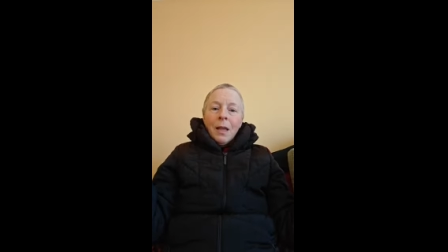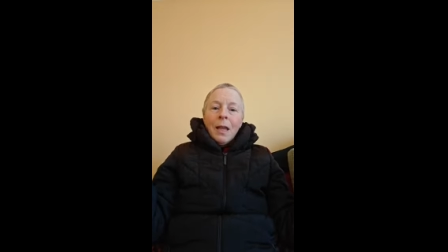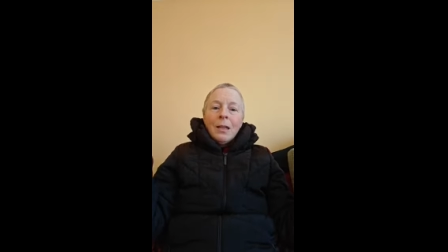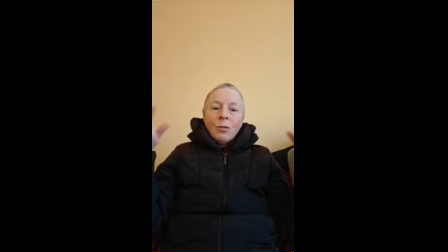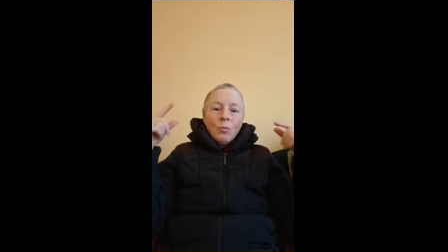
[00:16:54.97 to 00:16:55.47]

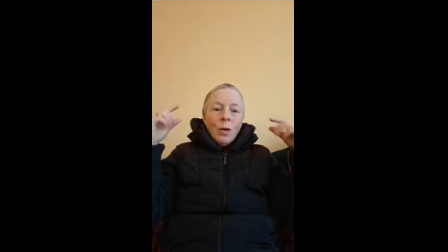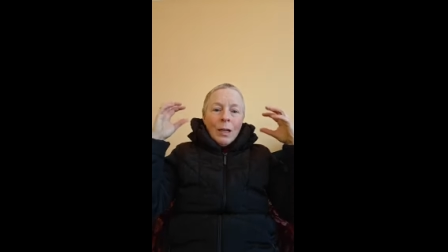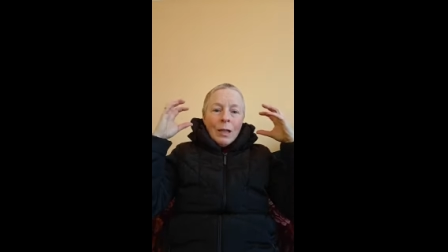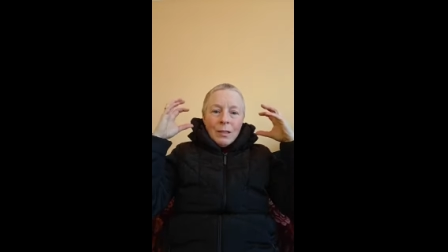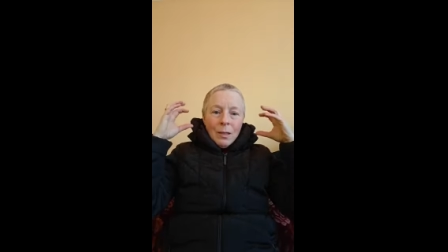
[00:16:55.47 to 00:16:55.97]
And as
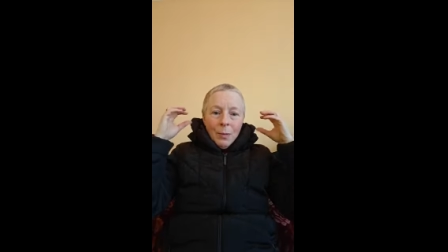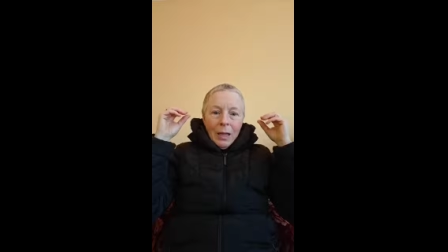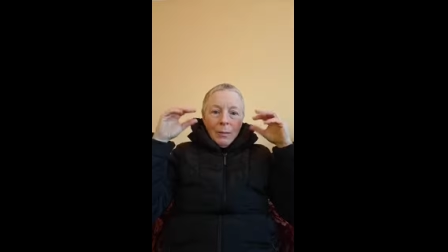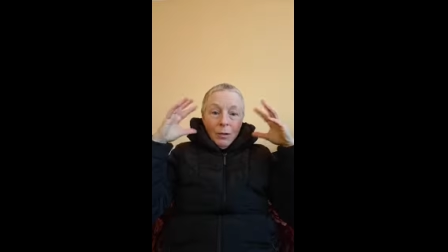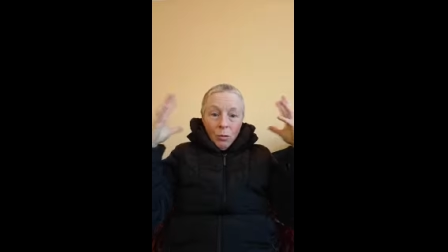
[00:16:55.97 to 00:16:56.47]
well as the
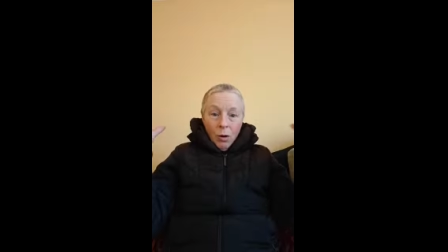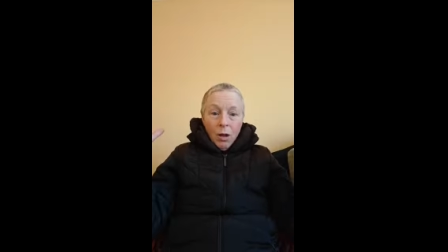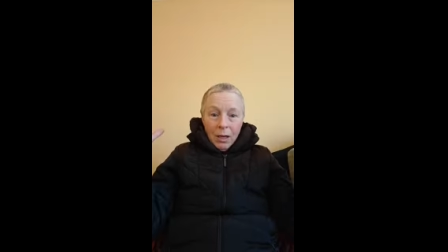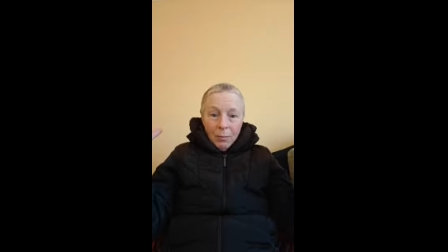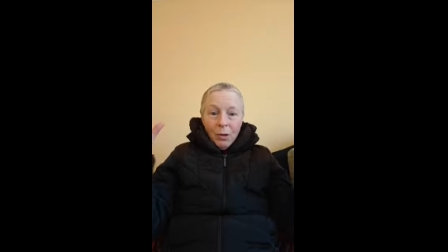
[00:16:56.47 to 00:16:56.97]
baby
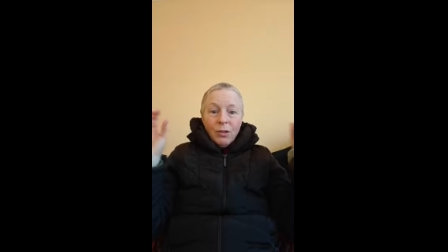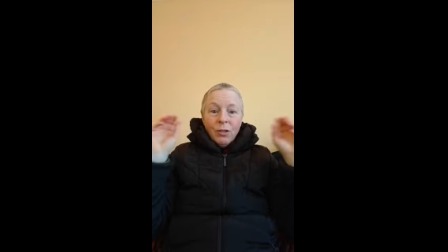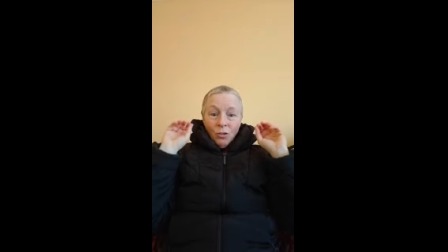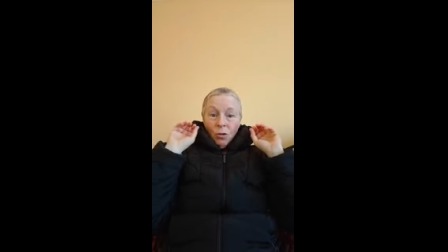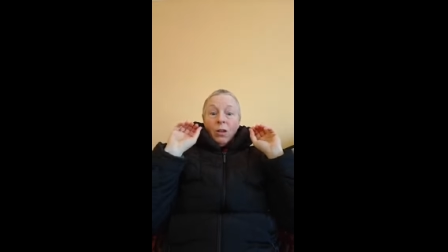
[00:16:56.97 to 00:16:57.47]
crying because
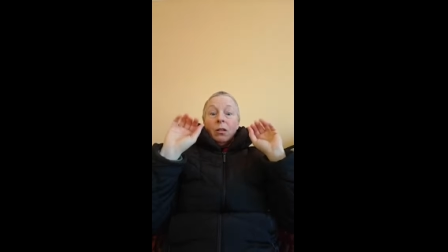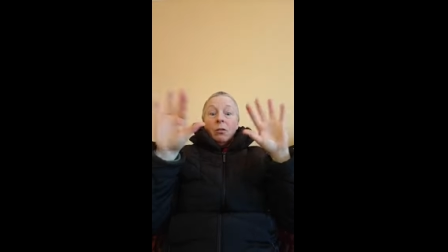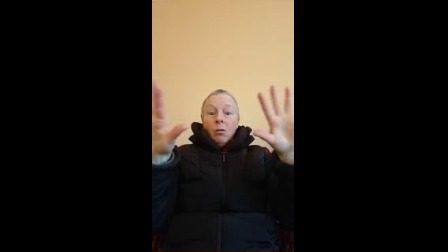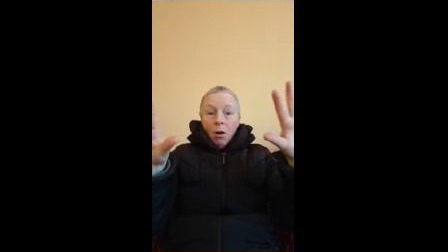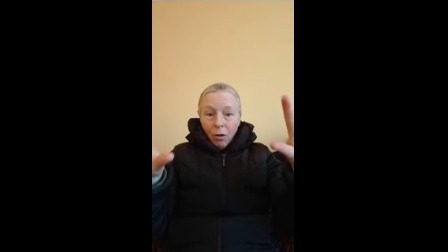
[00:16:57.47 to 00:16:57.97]
it's trying to
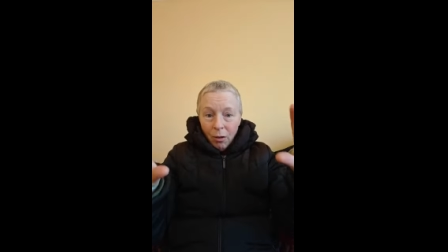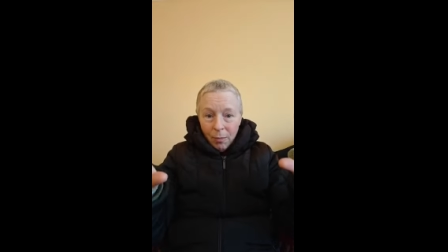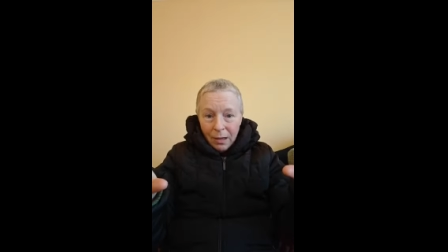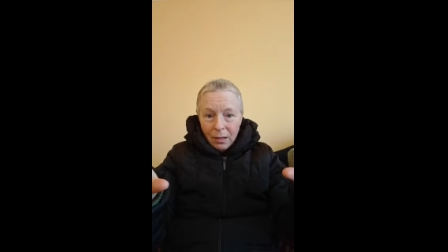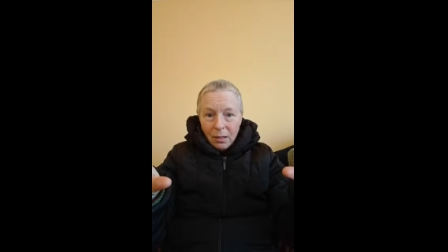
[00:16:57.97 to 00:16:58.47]
not go
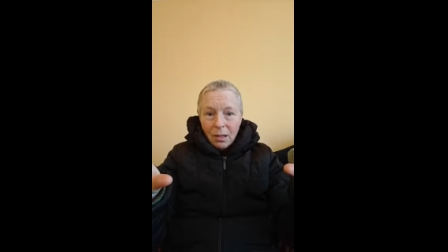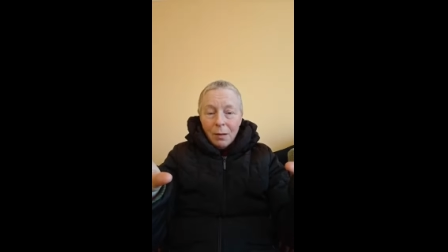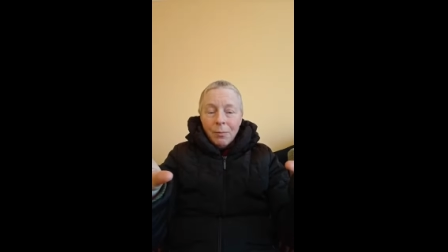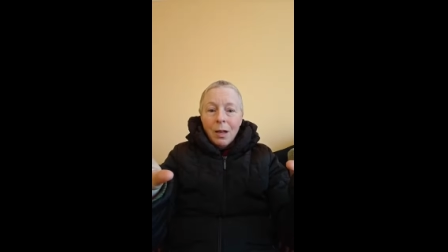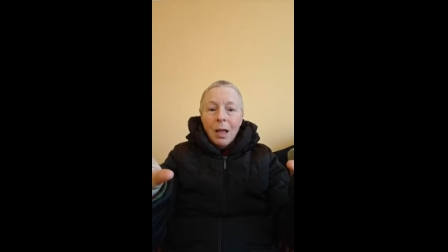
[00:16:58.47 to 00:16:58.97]
back to the
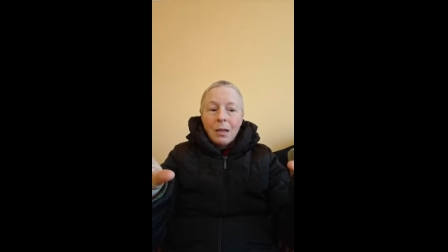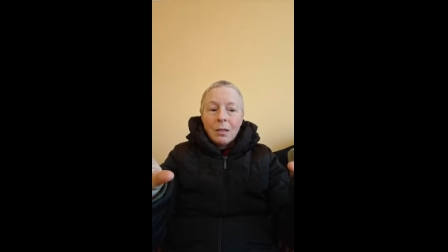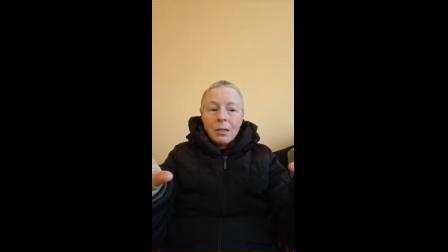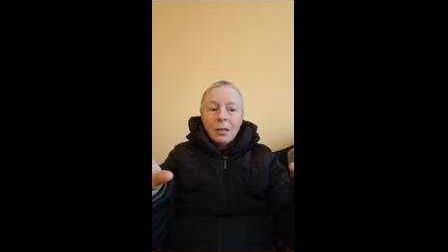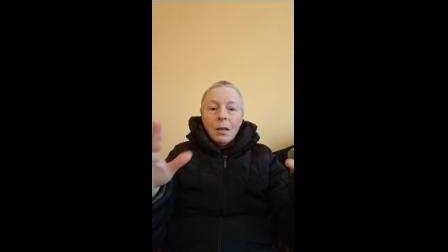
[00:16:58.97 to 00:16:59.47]
same
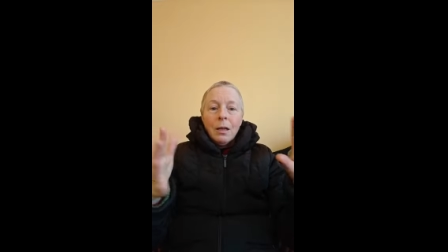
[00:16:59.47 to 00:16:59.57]
place,